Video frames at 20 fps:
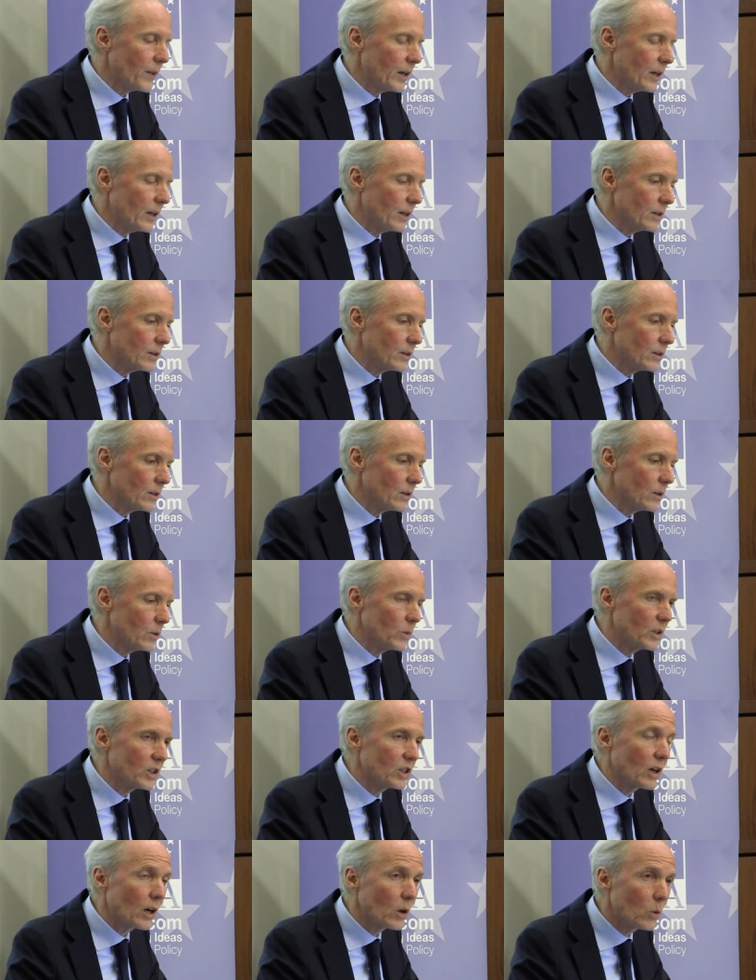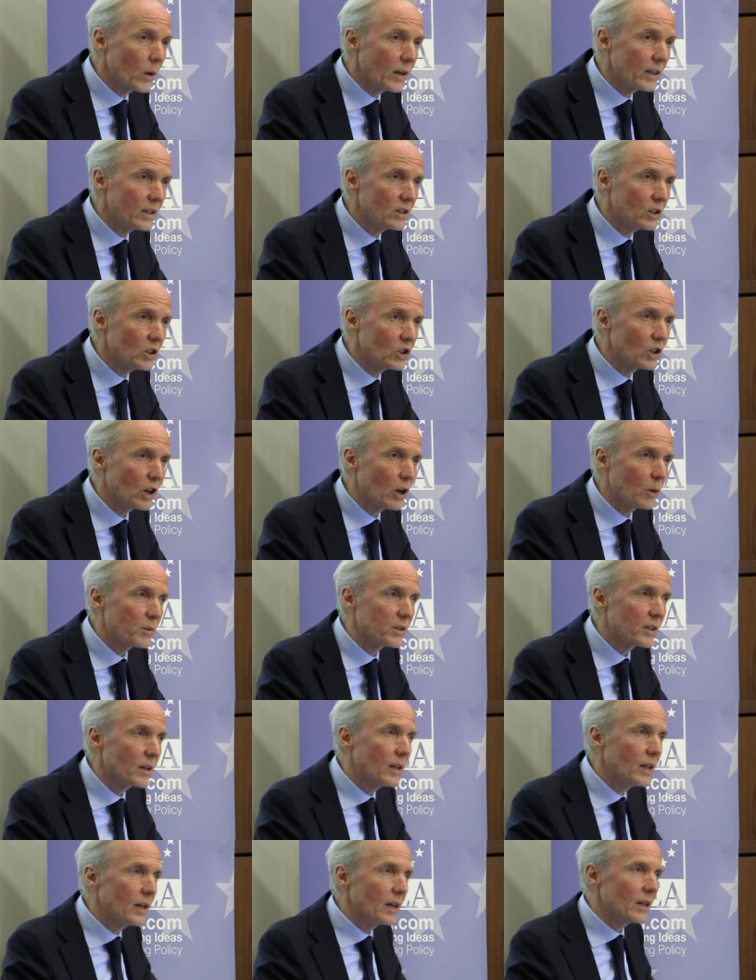and uh, which are quality
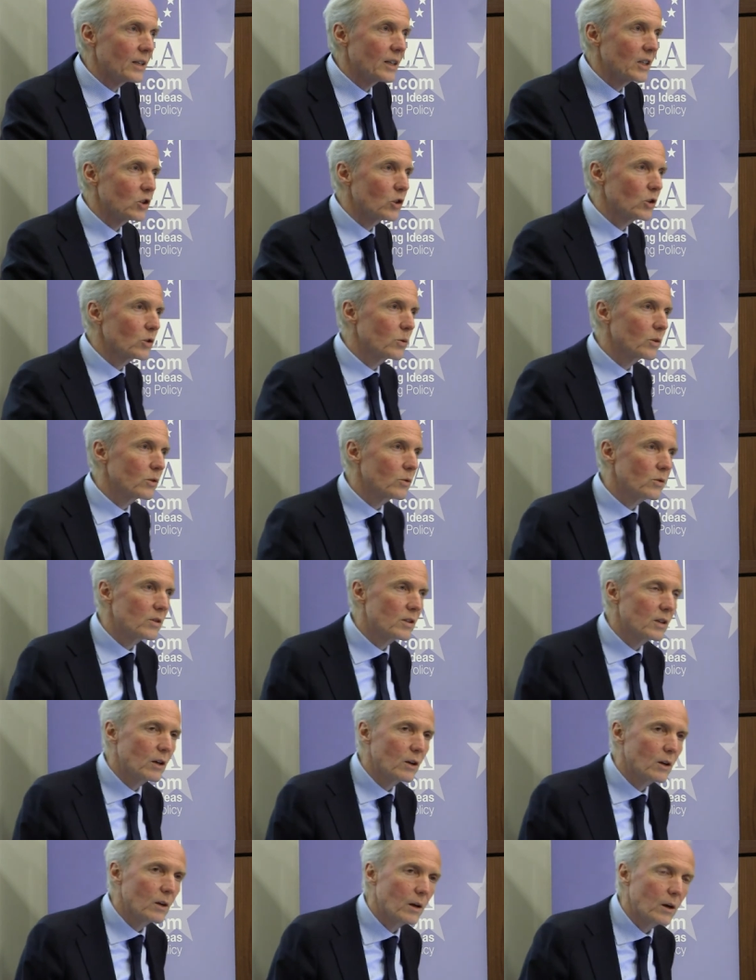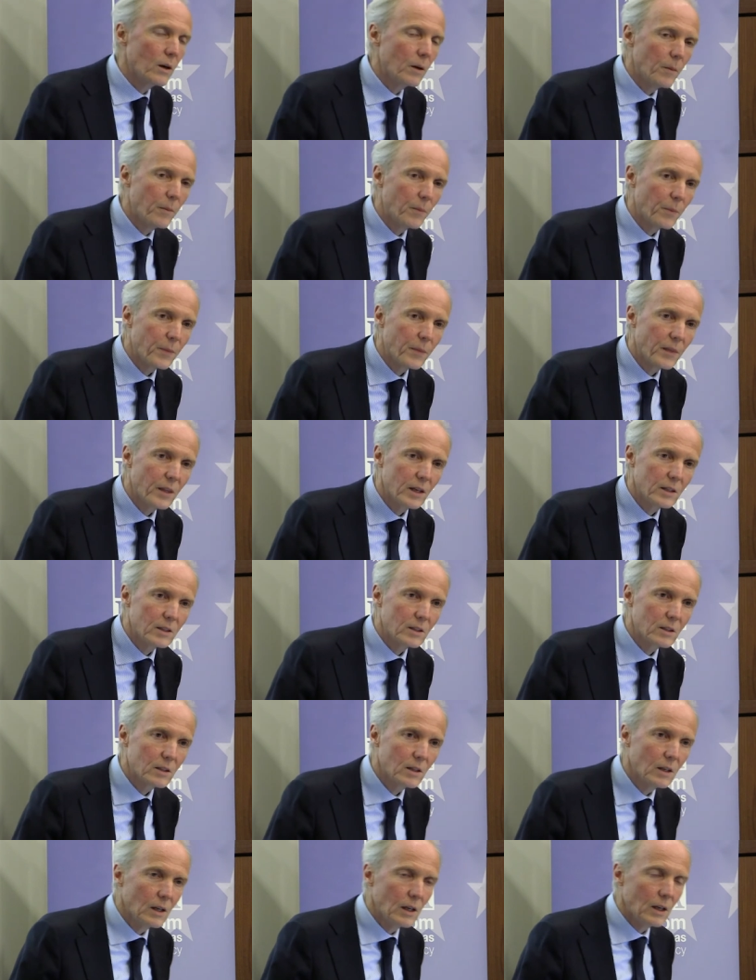jobs. And I just want to say um,
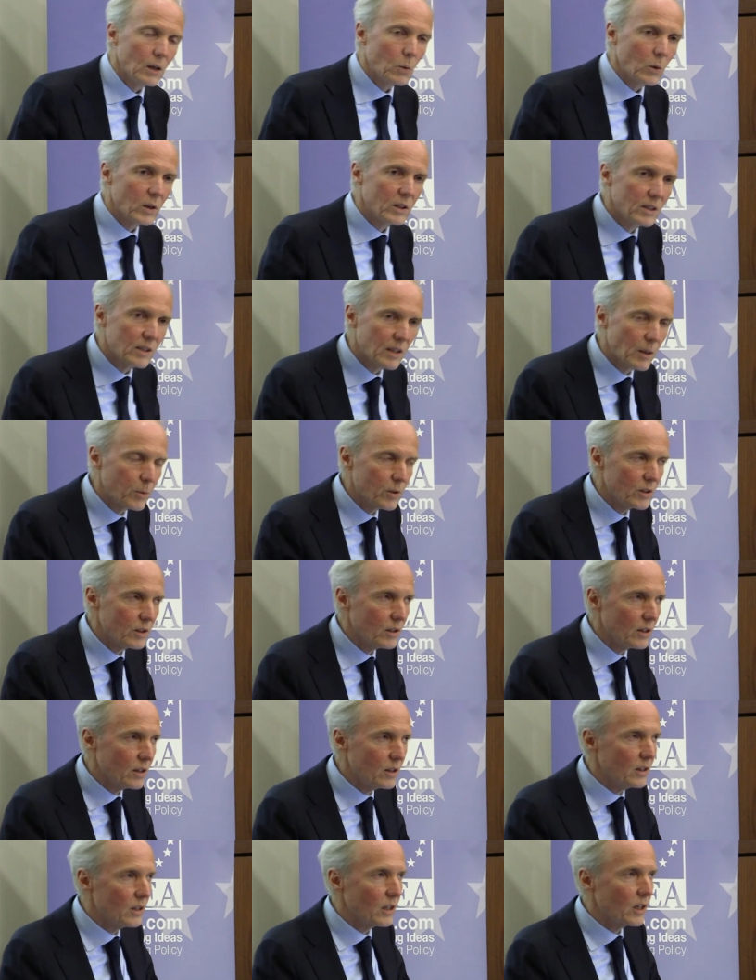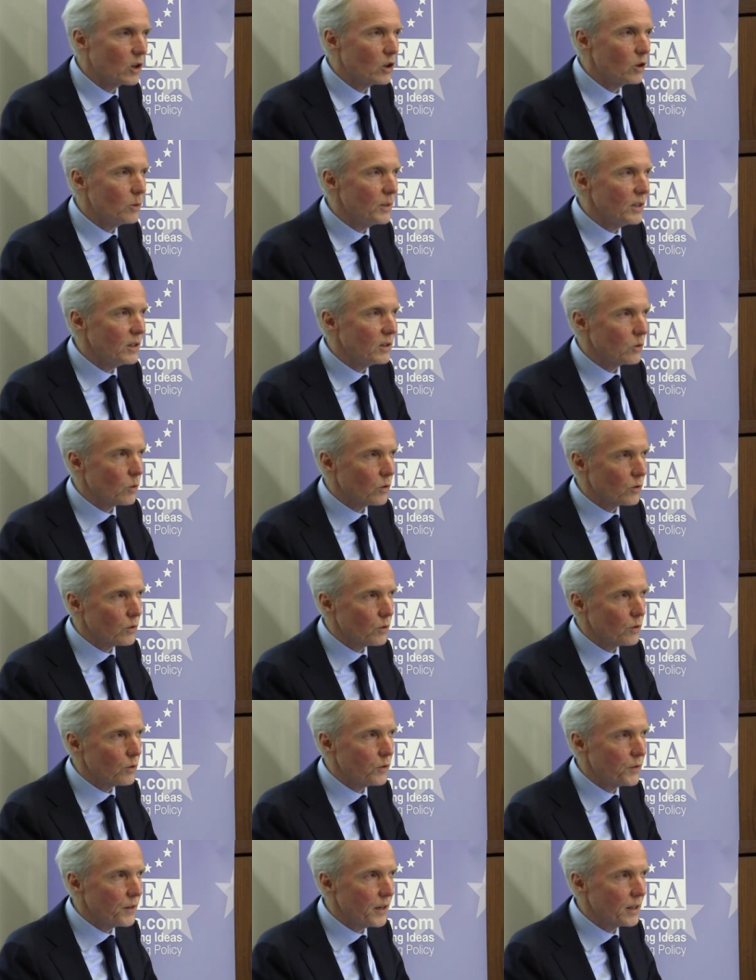that what is happening in the economy is
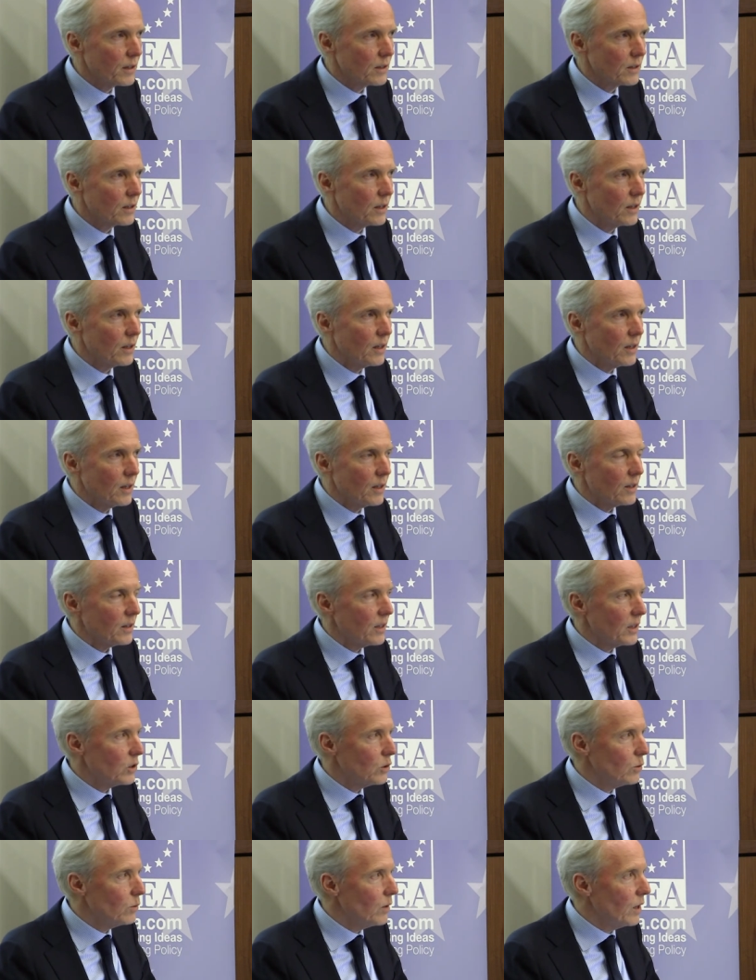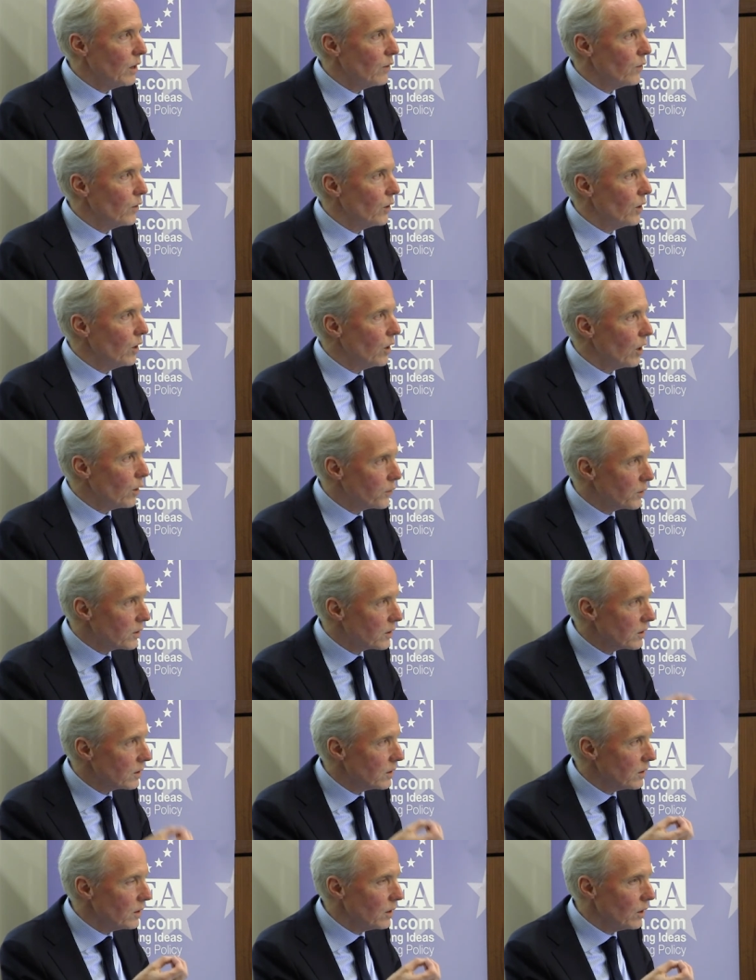also the fact that you have a lot
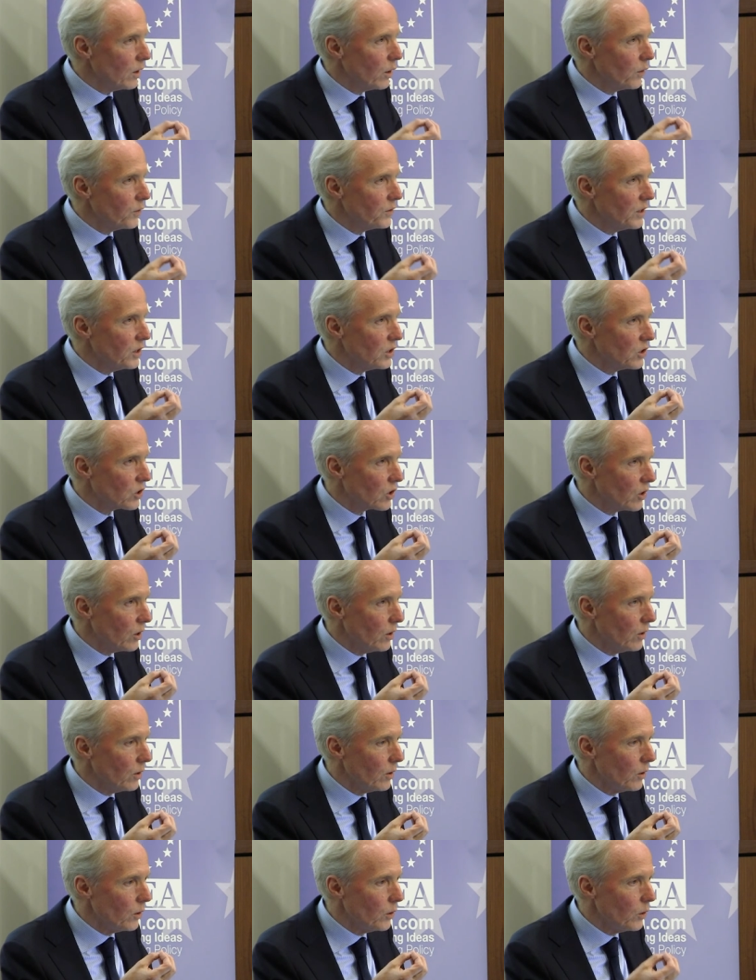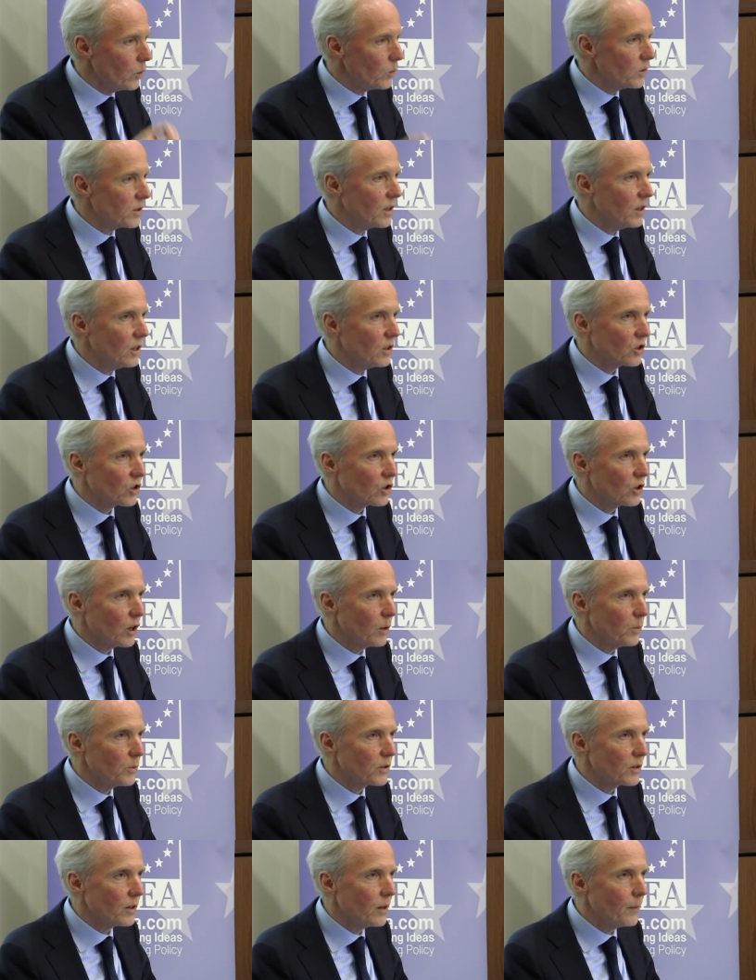of these uh, low skills
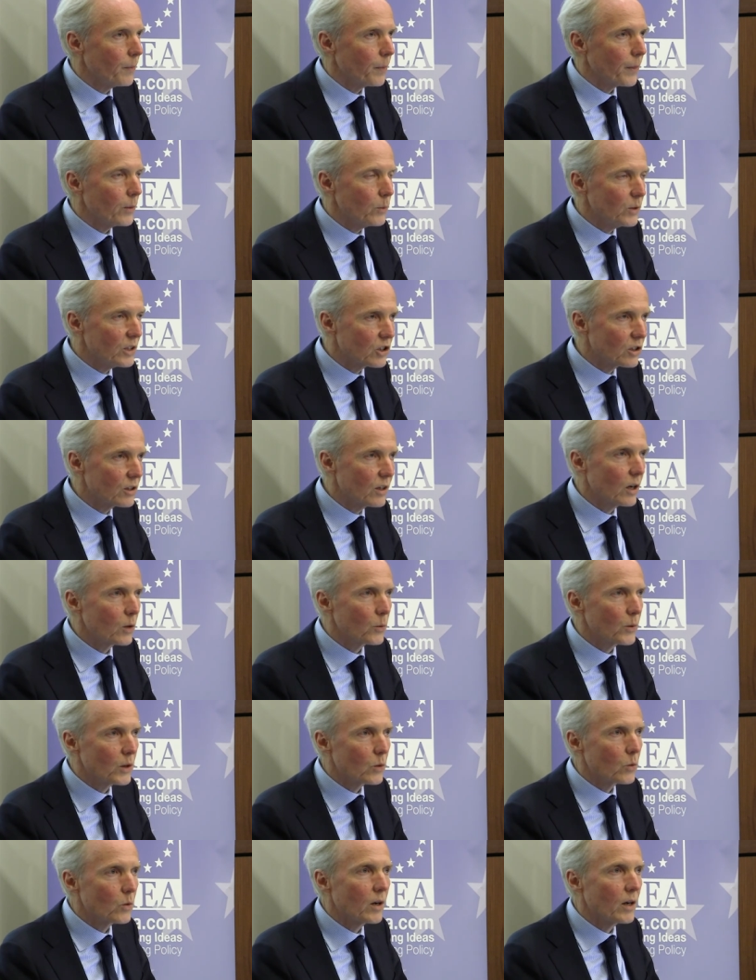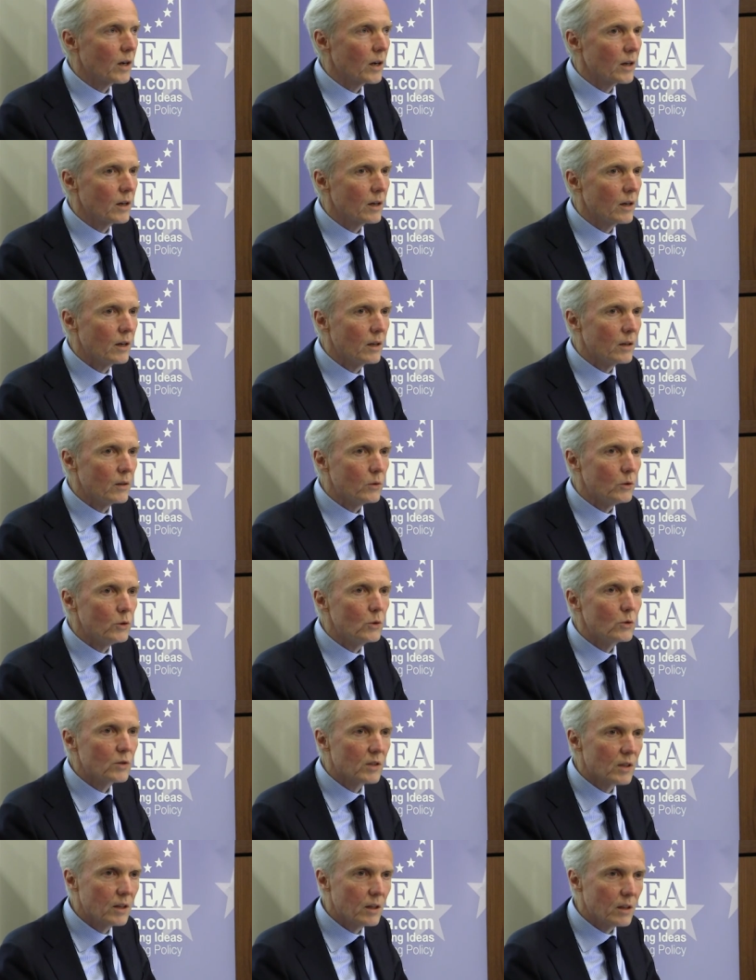jobs which now require
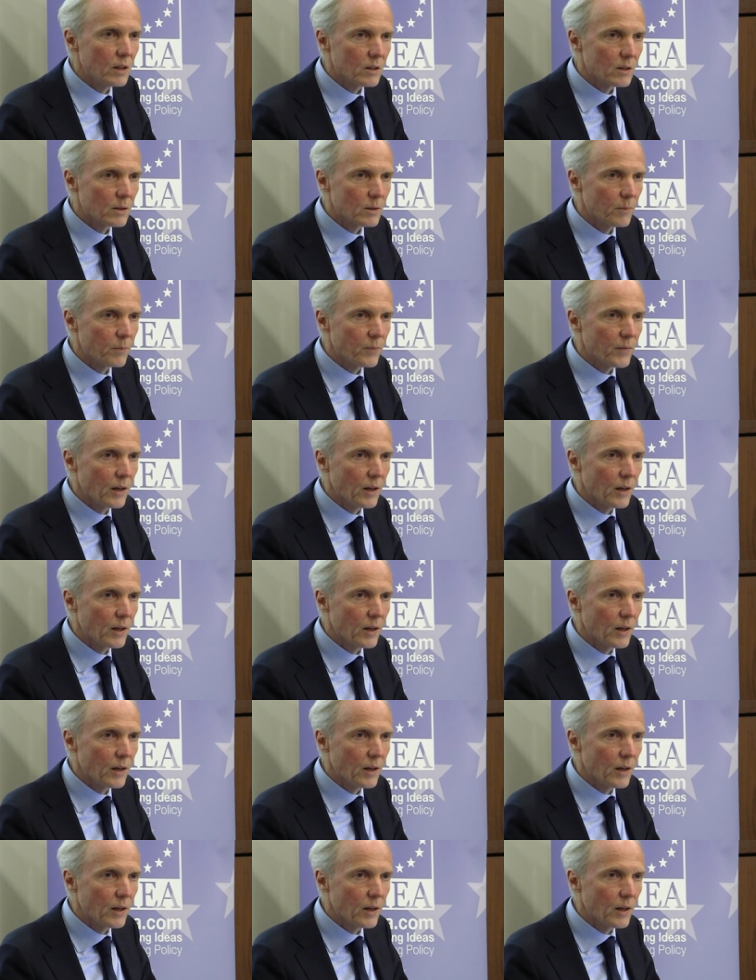new skills.